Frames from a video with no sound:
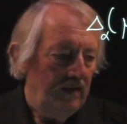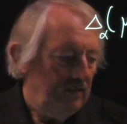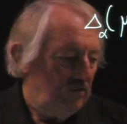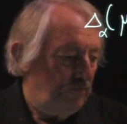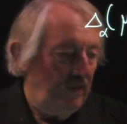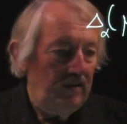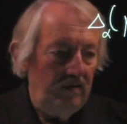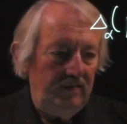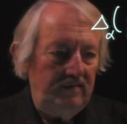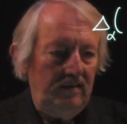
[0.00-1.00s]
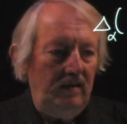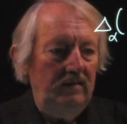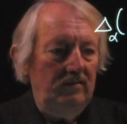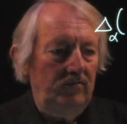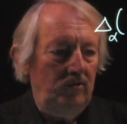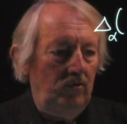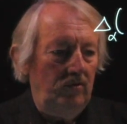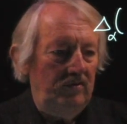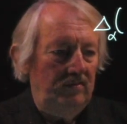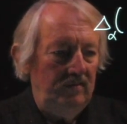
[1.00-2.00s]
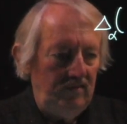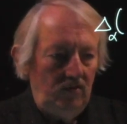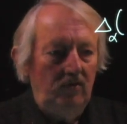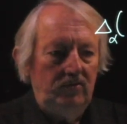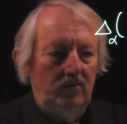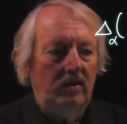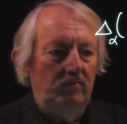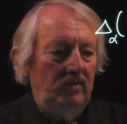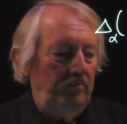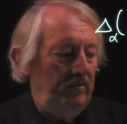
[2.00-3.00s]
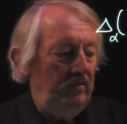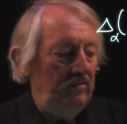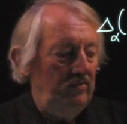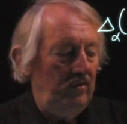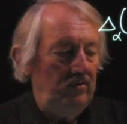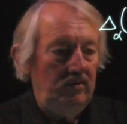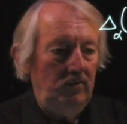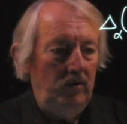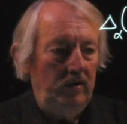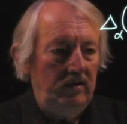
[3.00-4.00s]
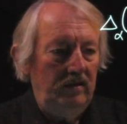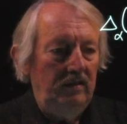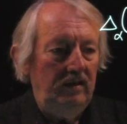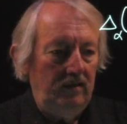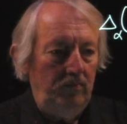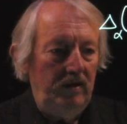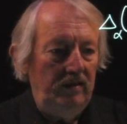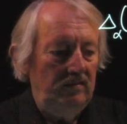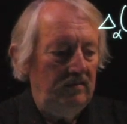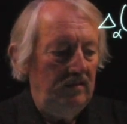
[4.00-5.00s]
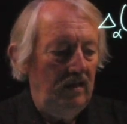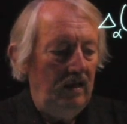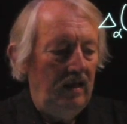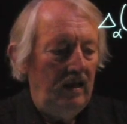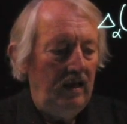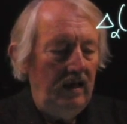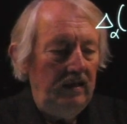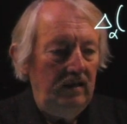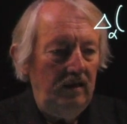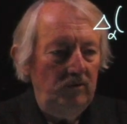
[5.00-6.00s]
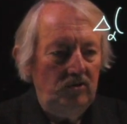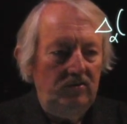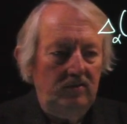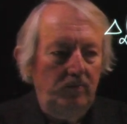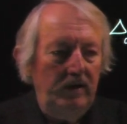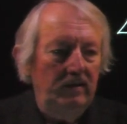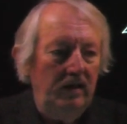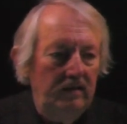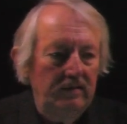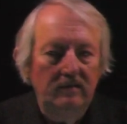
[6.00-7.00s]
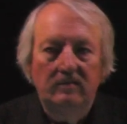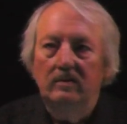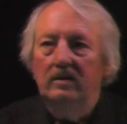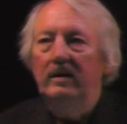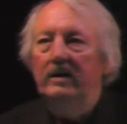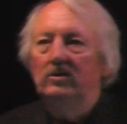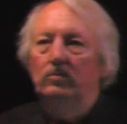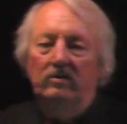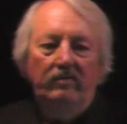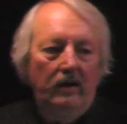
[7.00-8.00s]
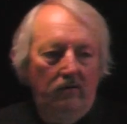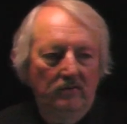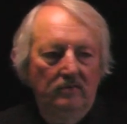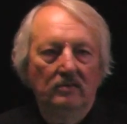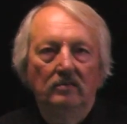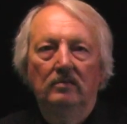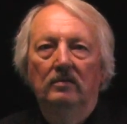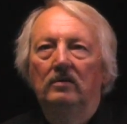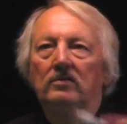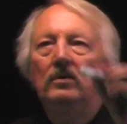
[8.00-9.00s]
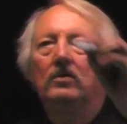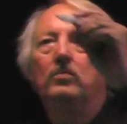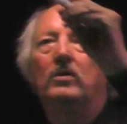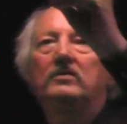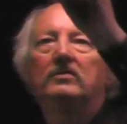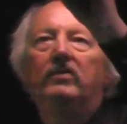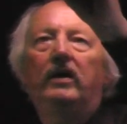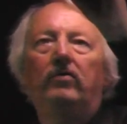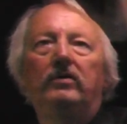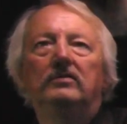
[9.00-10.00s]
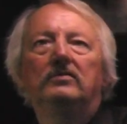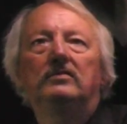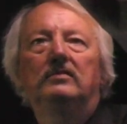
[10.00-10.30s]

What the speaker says: Speaking of the size of the noise, this also comes up in the uncertainty work in another place. And let me just explain that. It's the connection with variances. So what is a variance?